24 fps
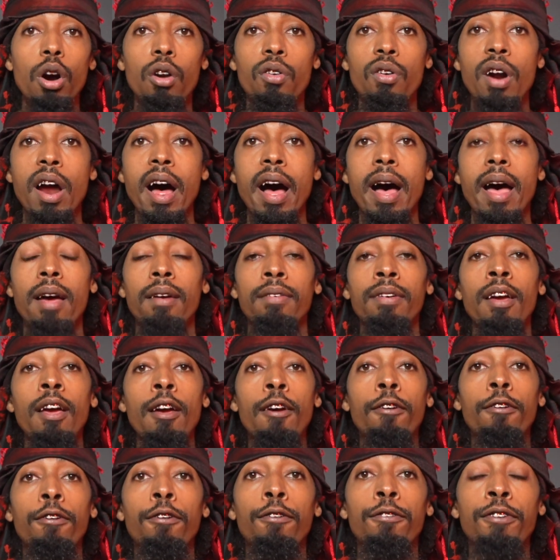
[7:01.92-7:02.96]
arrive
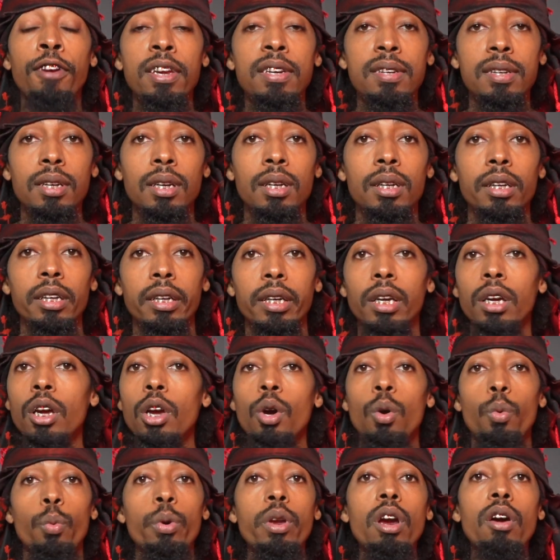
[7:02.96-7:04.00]
physically,
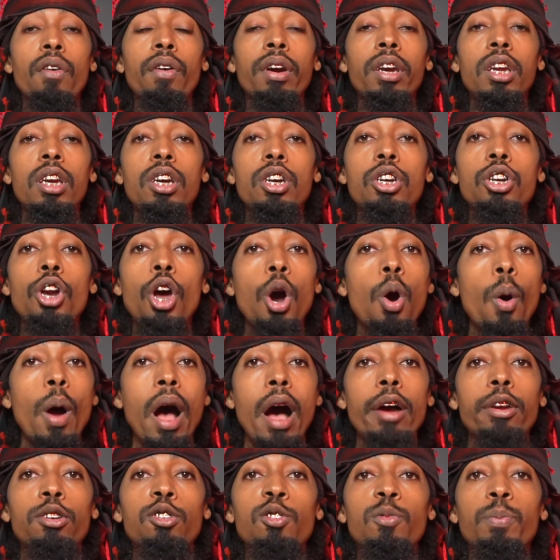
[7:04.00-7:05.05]
we already know
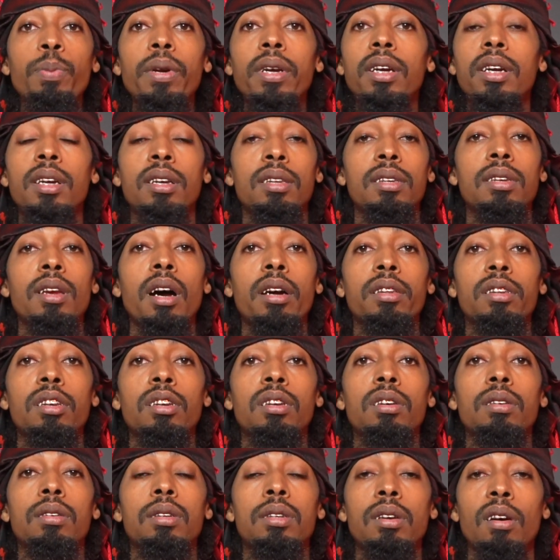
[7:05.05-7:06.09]
how you've been conducting
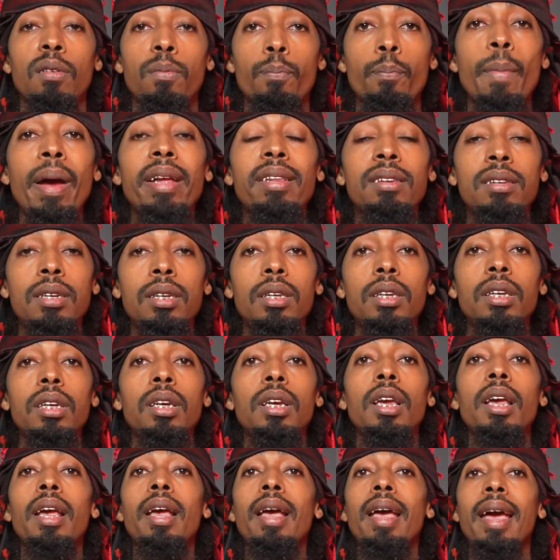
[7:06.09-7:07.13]
yourself mentally